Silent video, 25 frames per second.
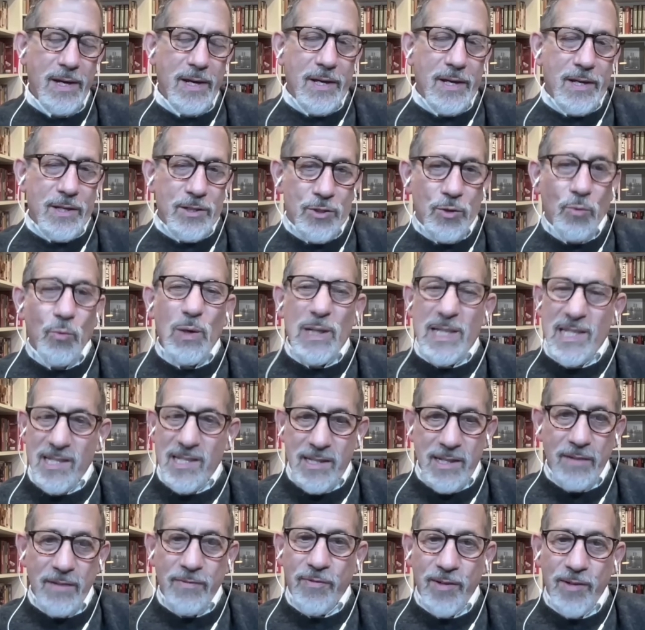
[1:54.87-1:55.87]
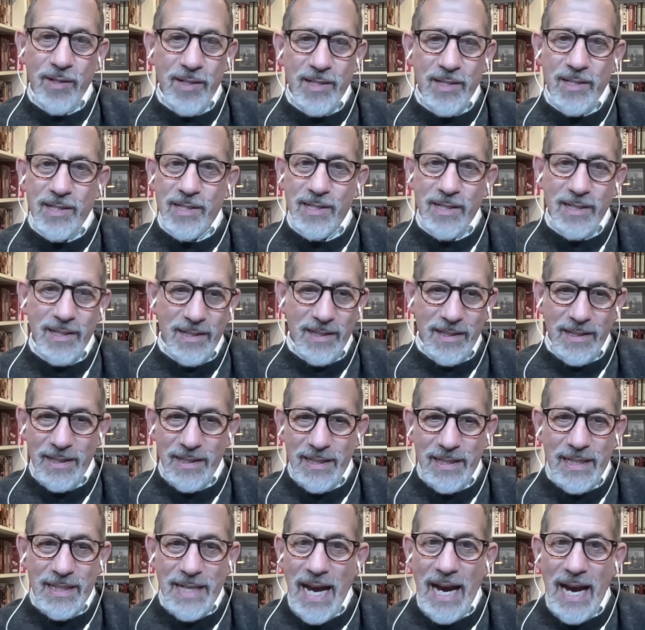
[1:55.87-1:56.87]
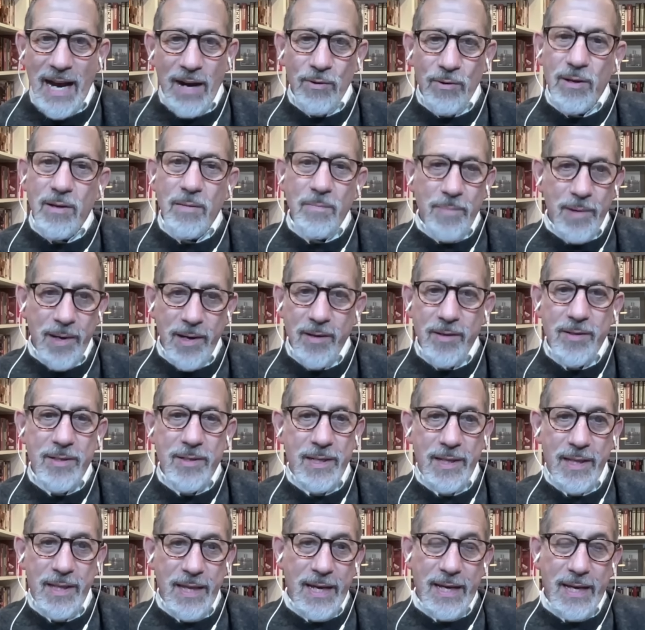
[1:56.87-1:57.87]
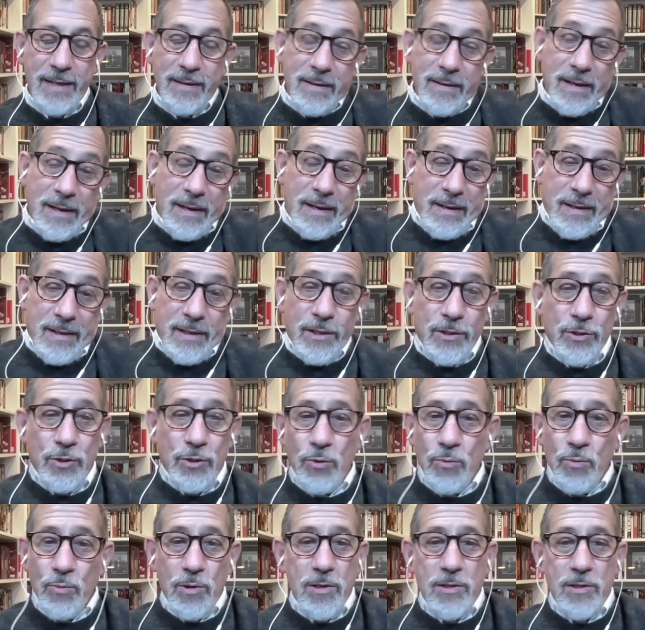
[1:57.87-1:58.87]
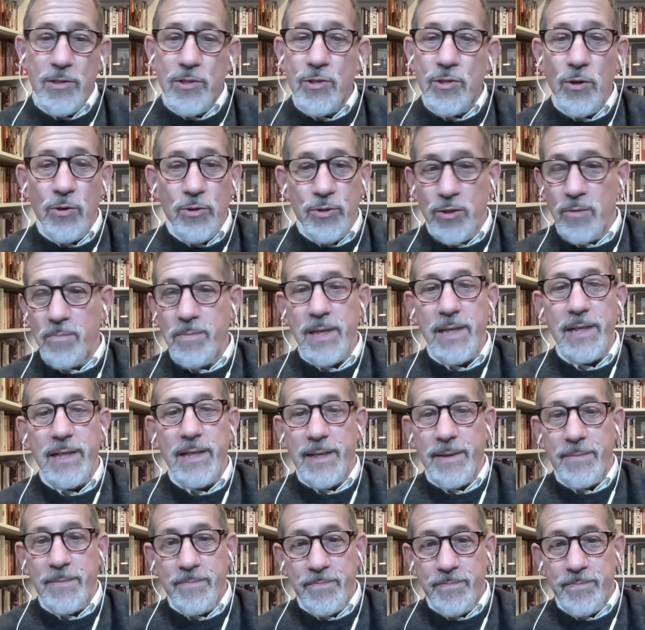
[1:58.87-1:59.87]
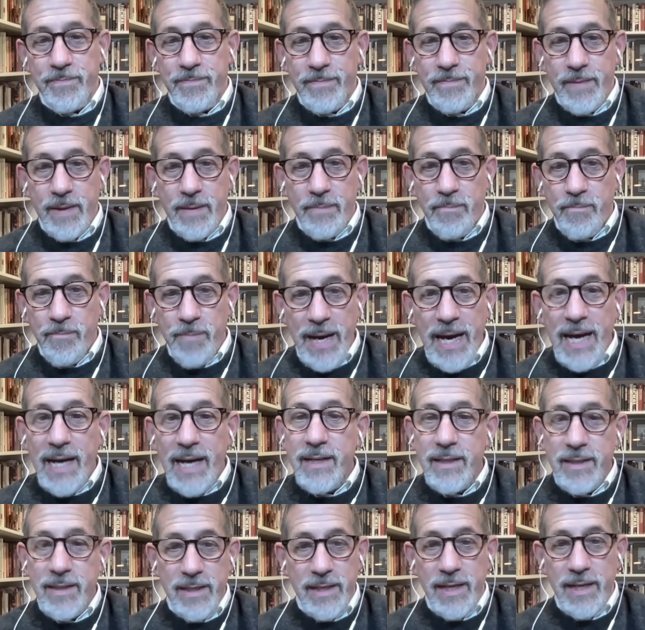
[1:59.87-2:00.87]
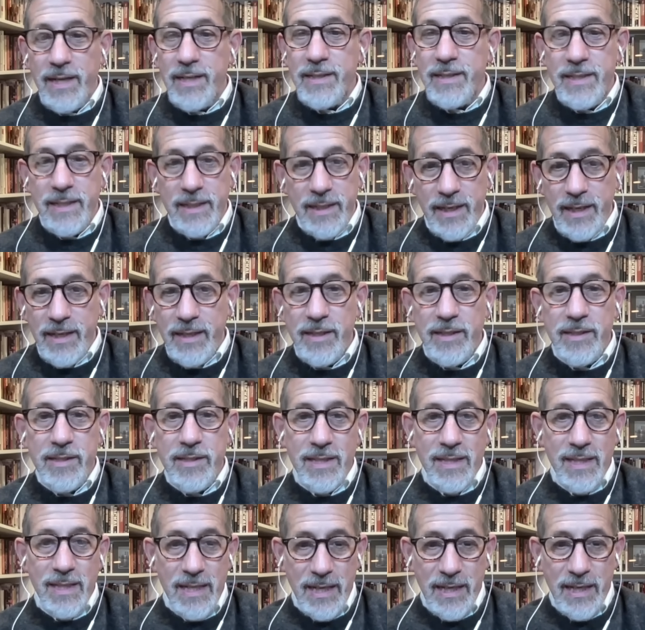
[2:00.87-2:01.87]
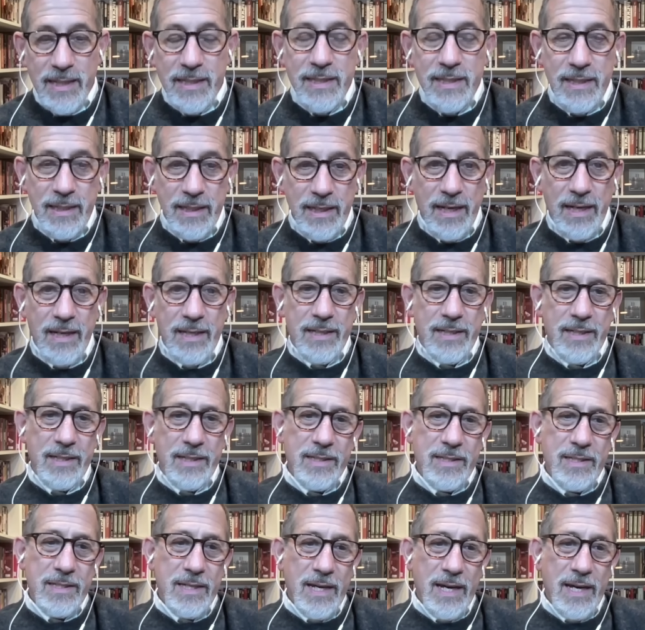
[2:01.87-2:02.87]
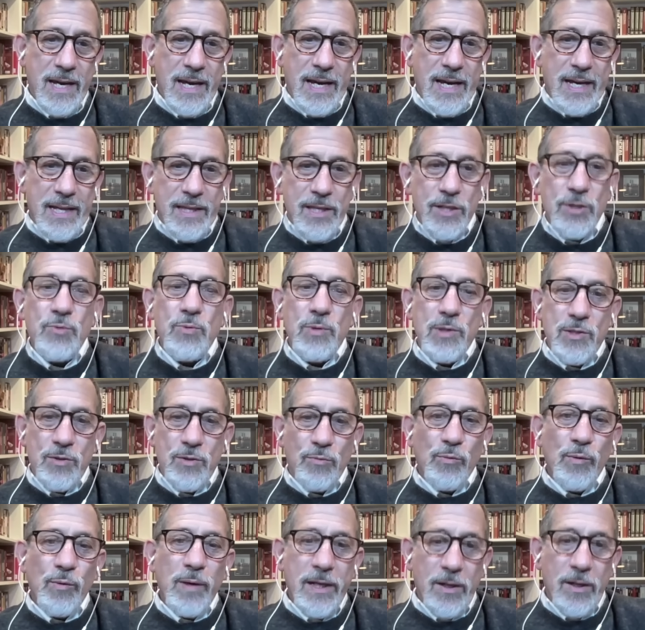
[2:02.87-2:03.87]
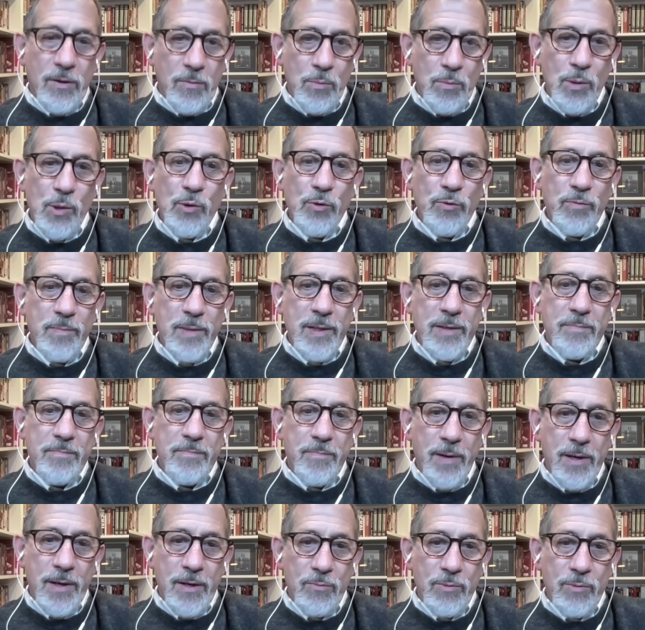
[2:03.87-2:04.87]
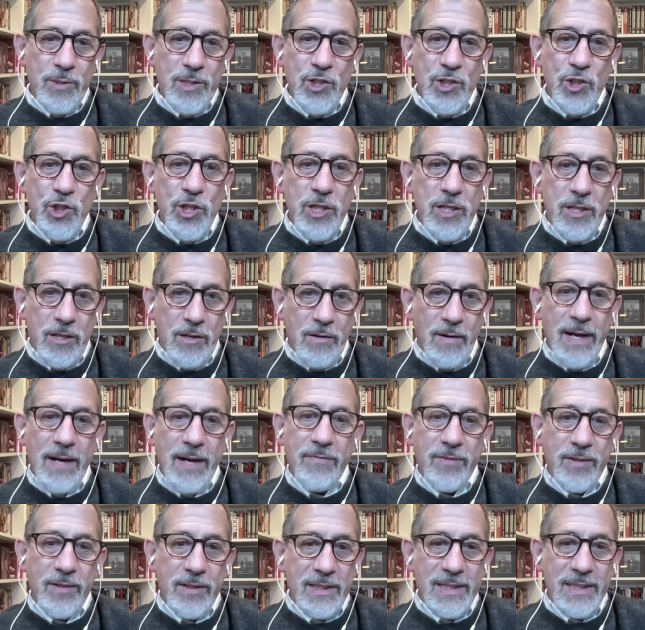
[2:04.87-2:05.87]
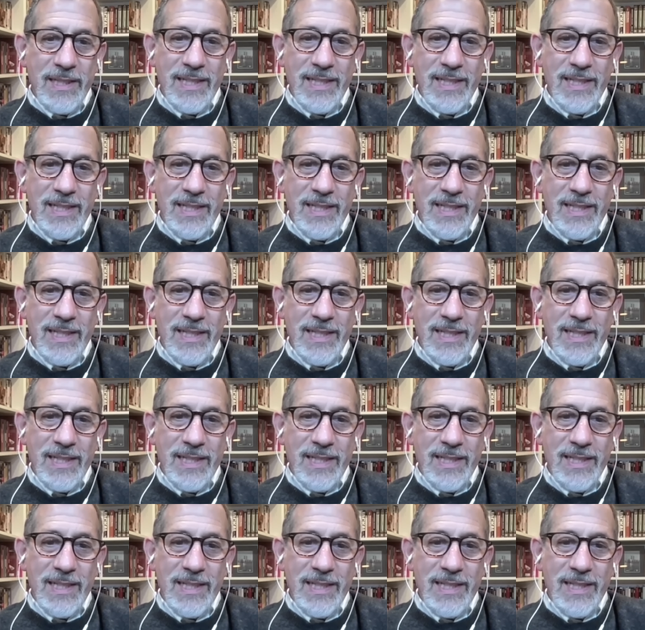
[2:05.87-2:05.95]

So what's different now compared to then? Two words: social media. Back in the 1980s and the 1990s, this was a real movement, but it was geographically